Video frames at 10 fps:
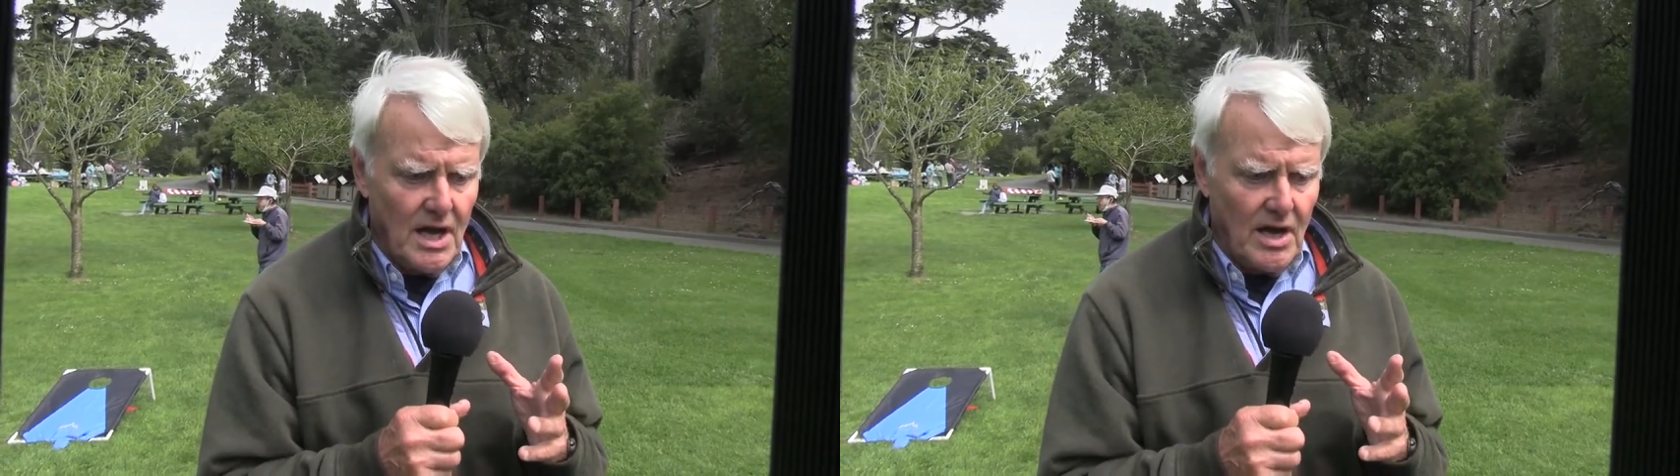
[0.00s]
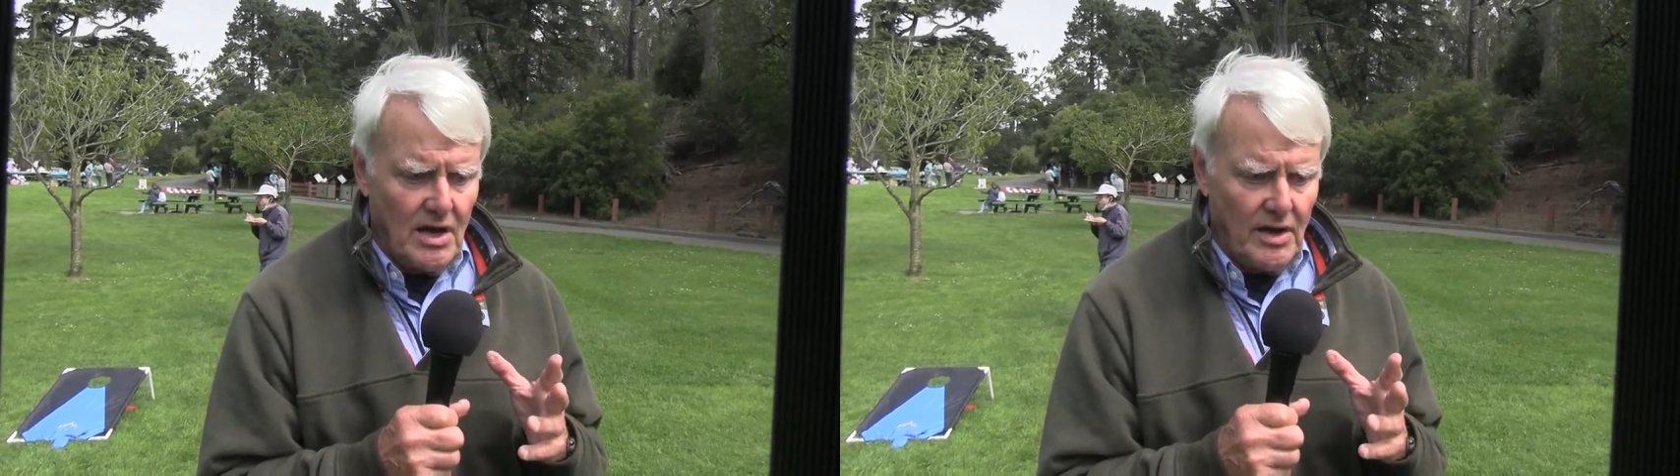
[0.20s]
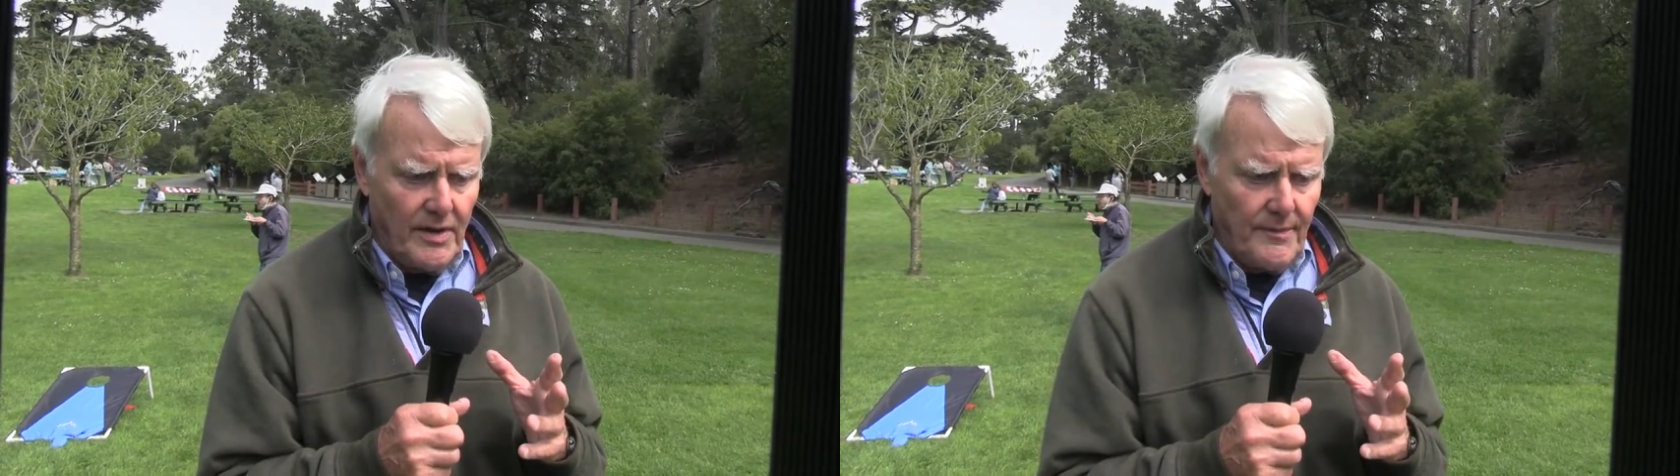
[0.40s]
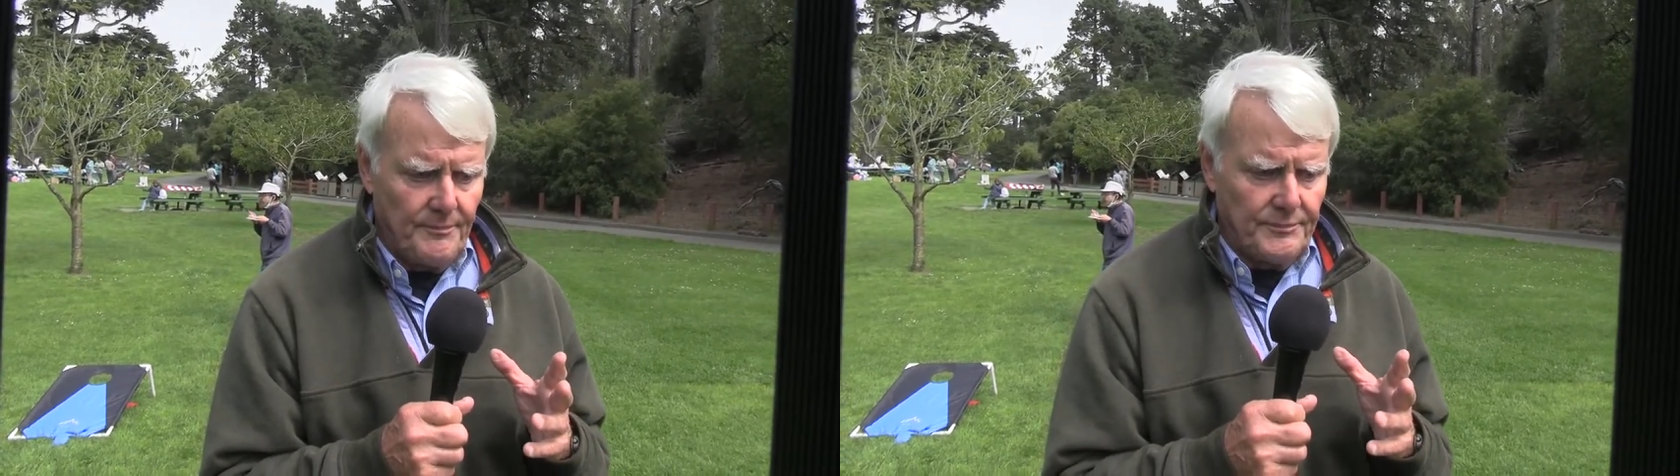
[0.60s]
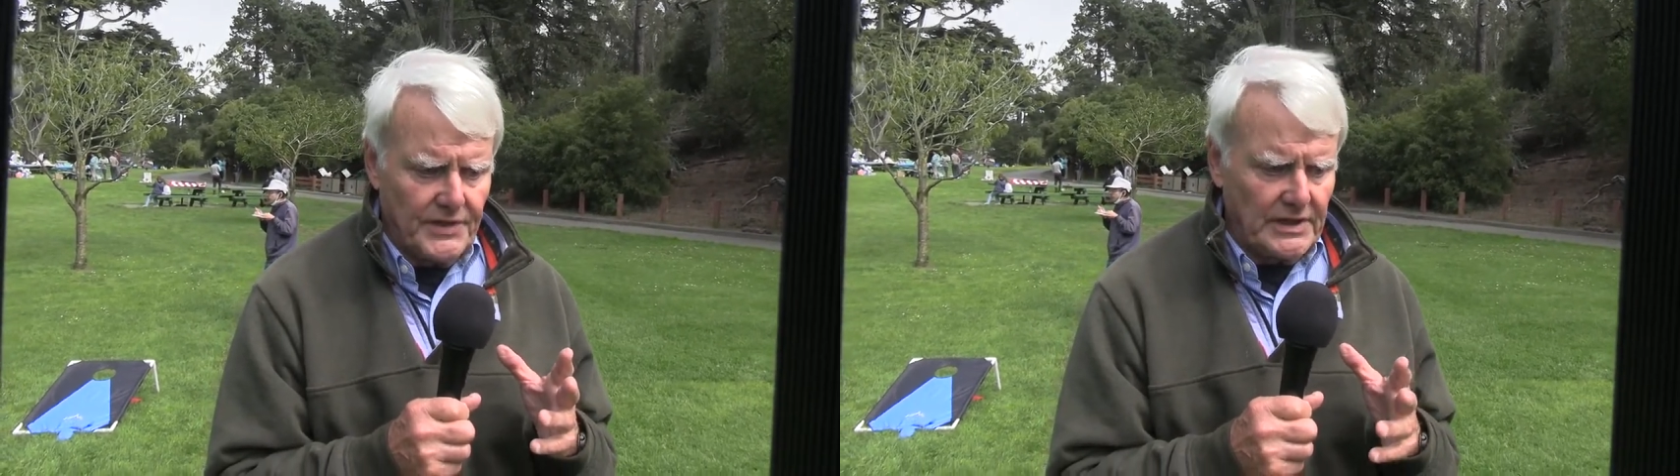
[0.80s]
to
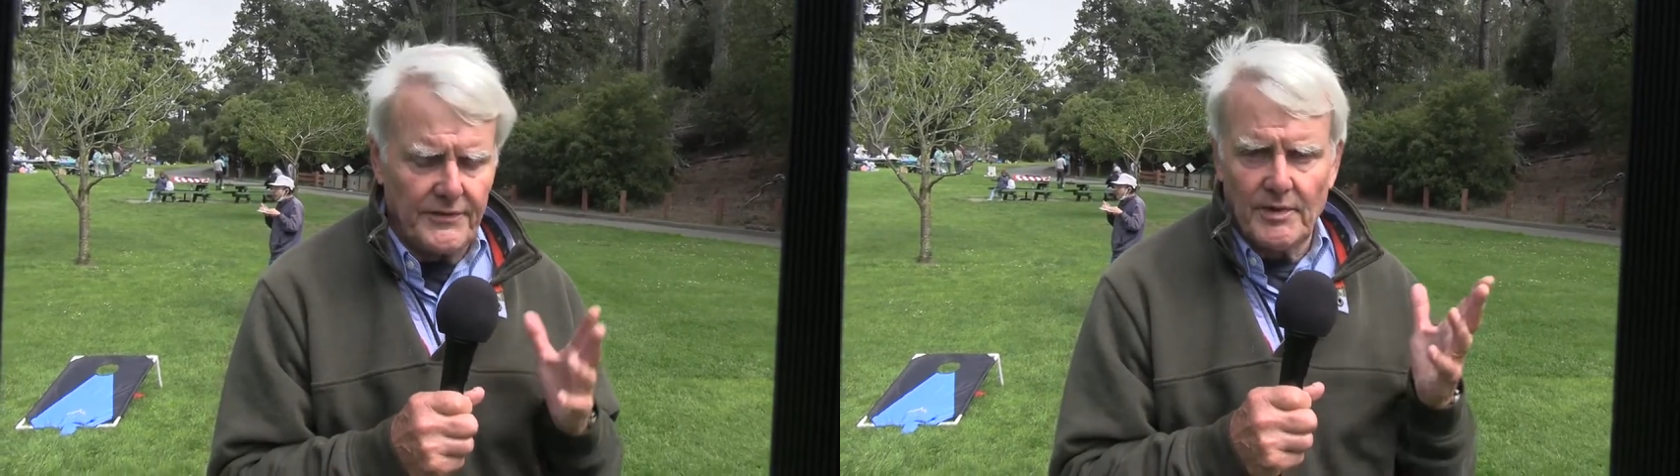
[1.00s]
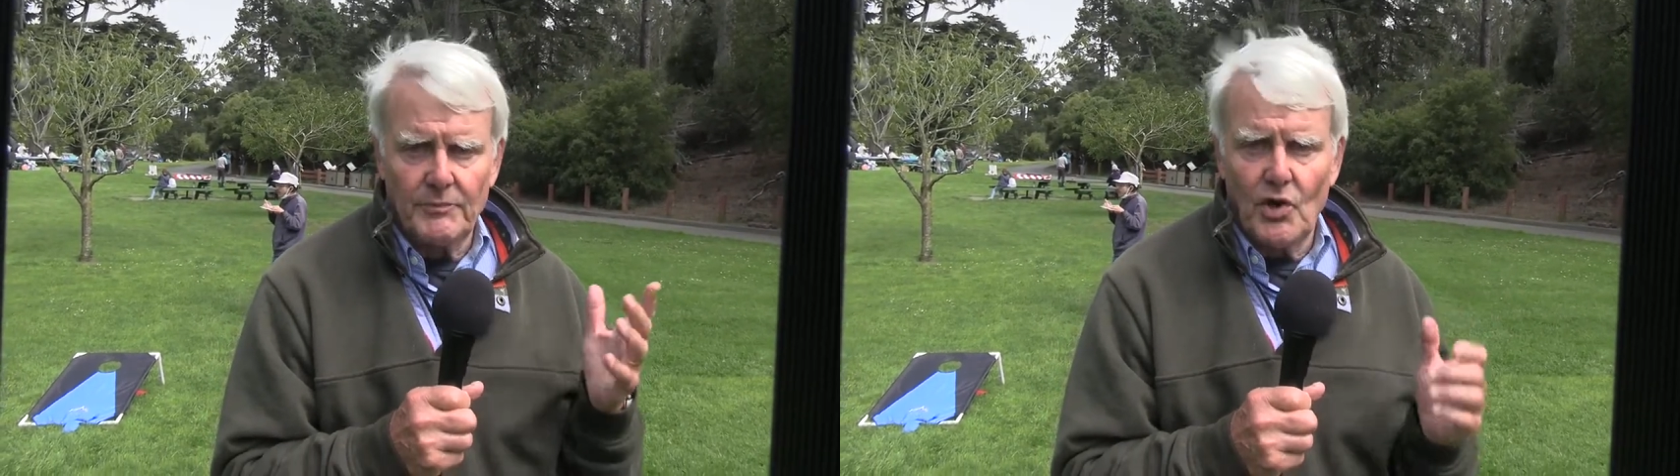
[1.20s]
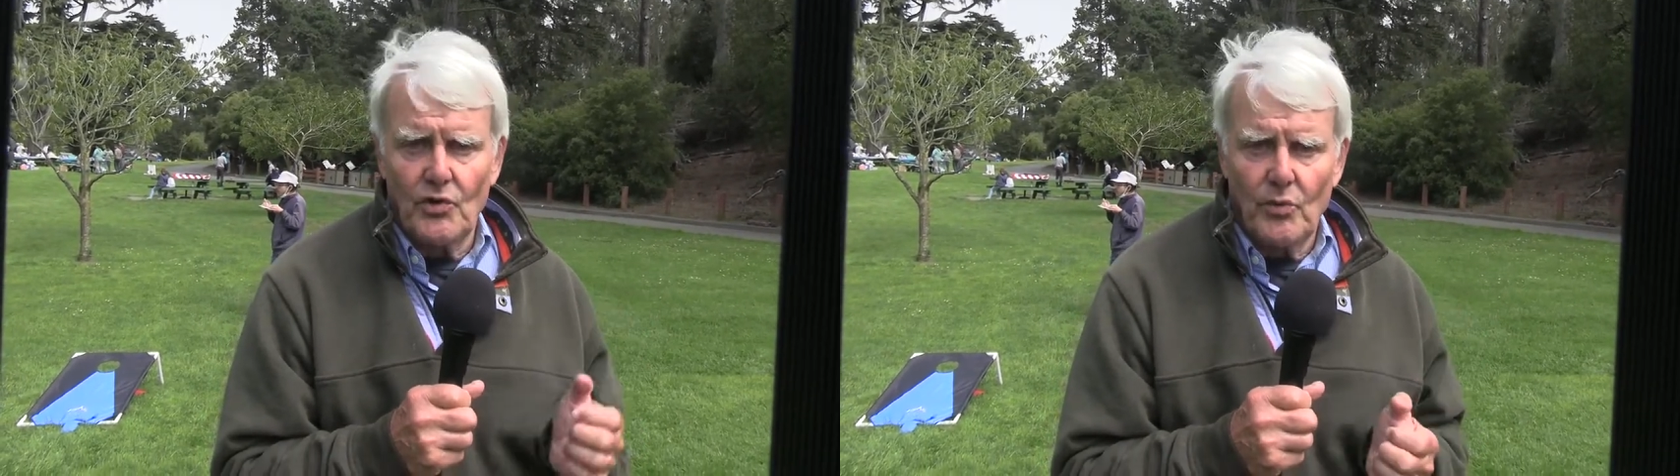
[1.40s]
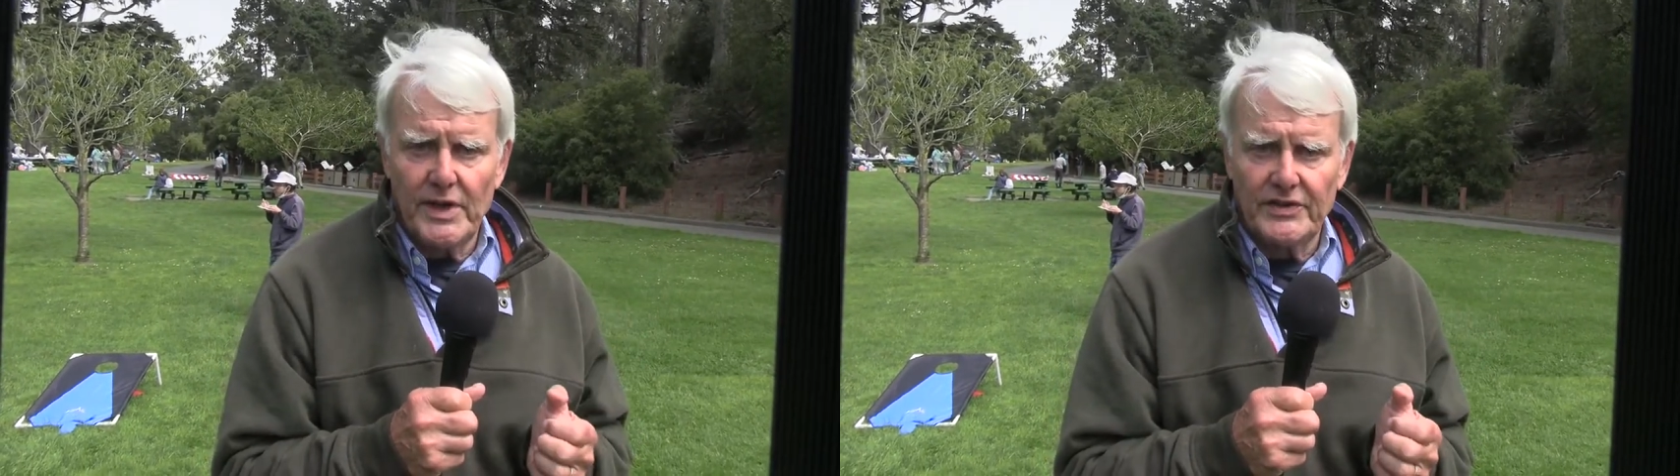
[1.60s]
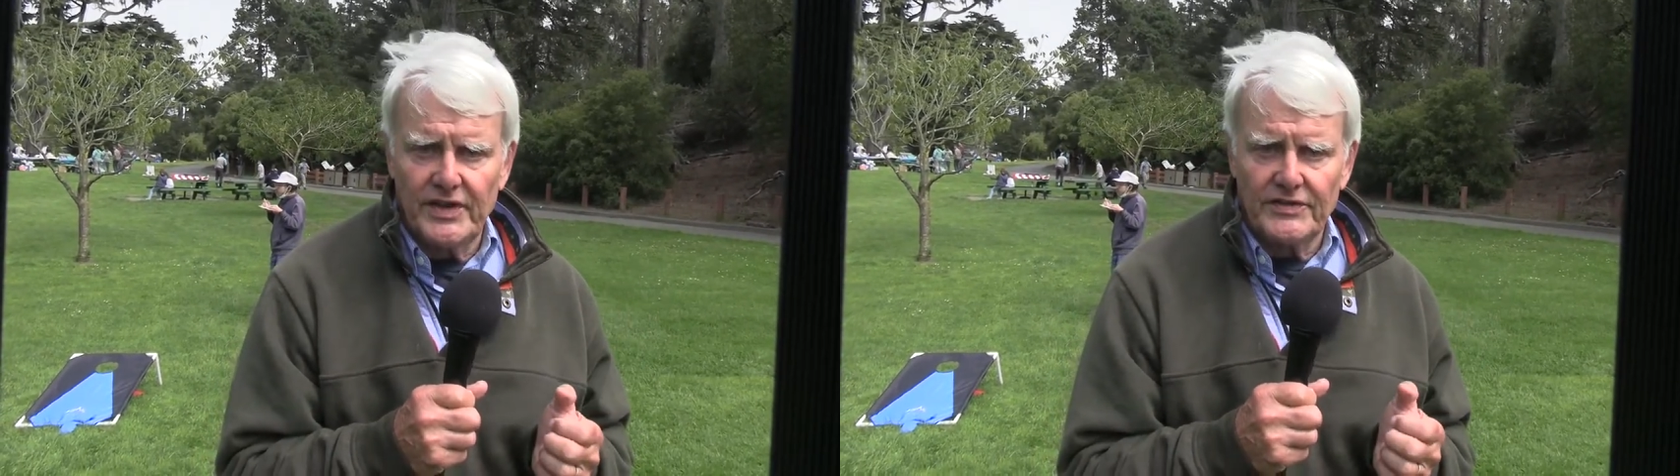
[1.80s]
let them know that
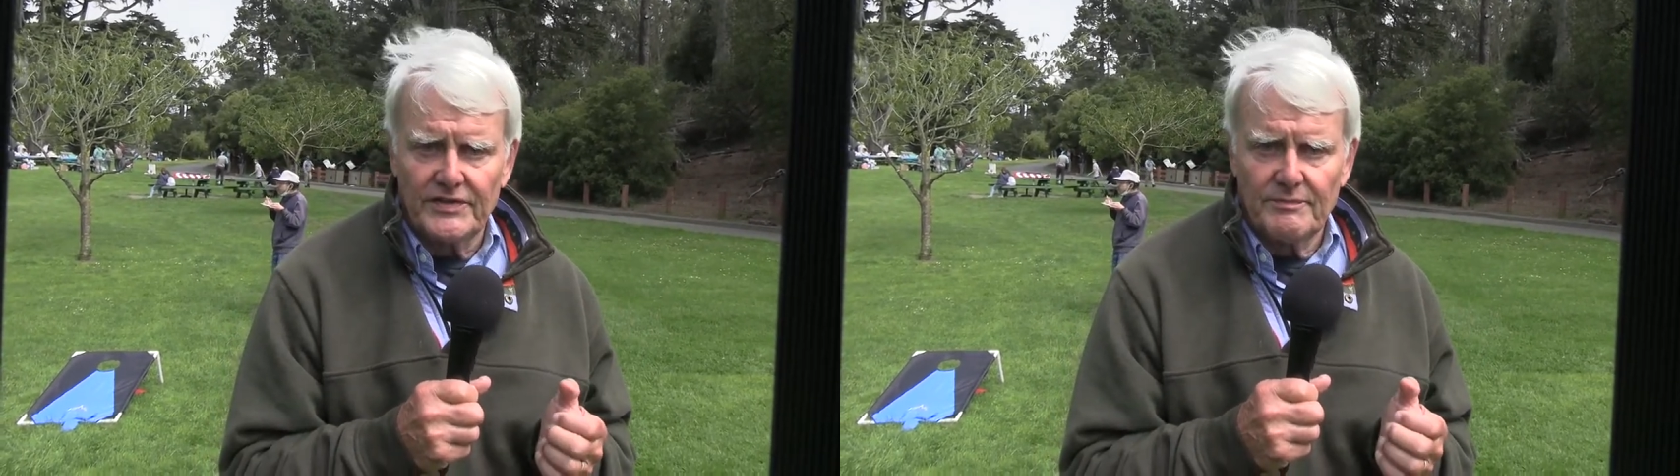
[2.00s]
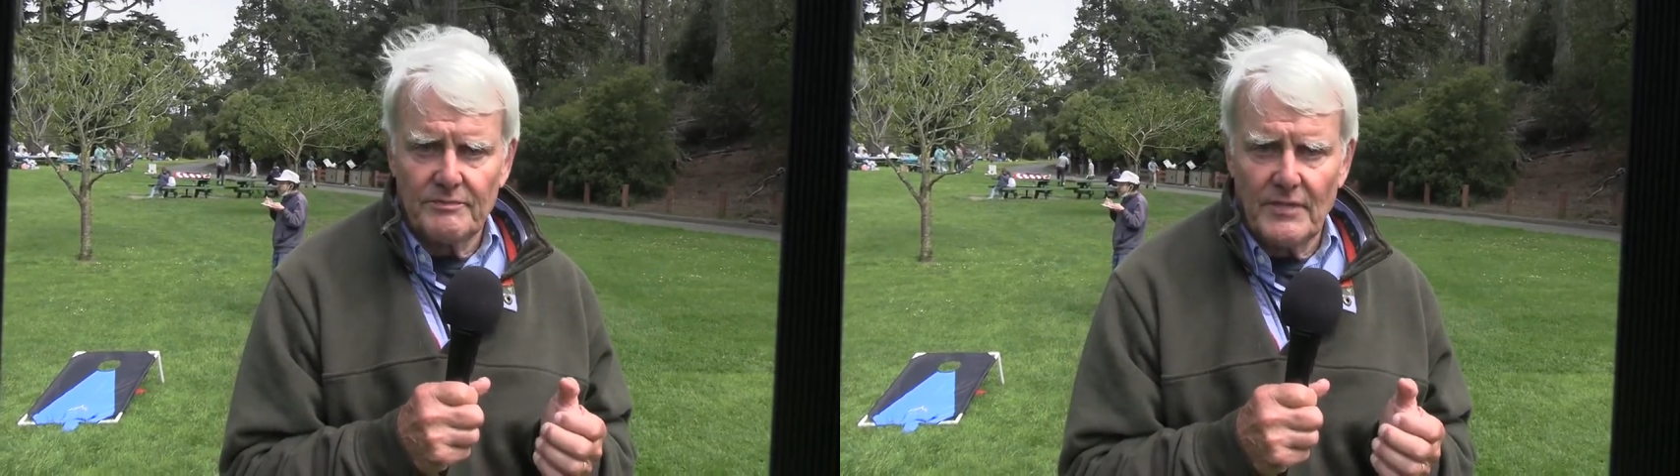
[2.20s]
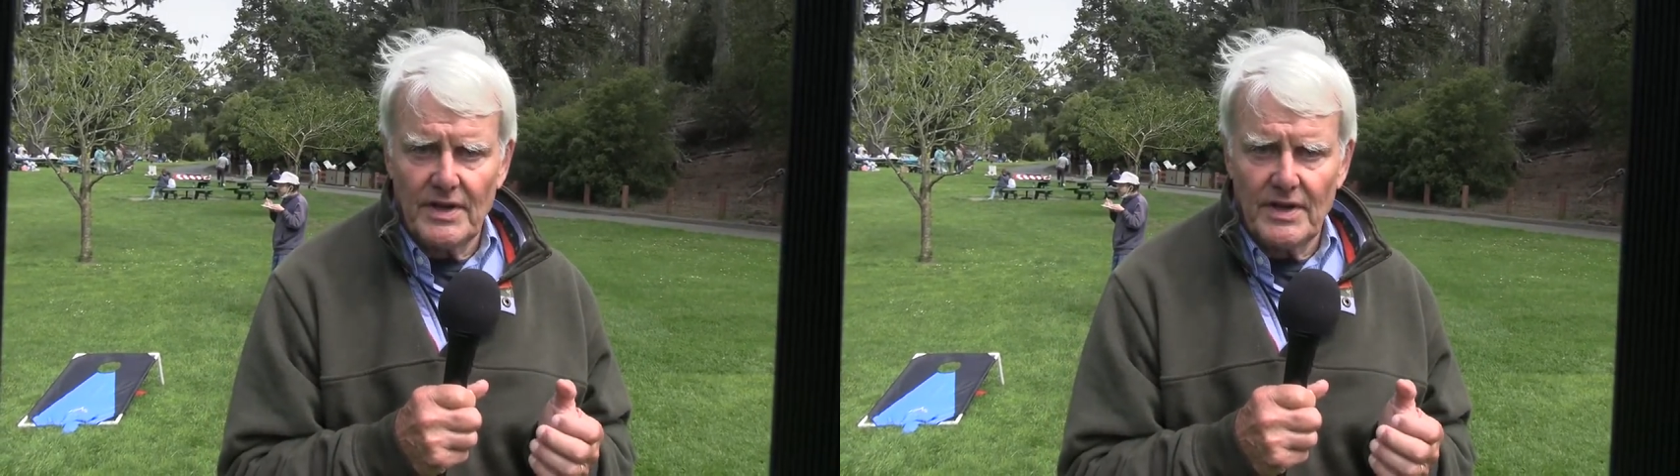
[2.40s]
we exist,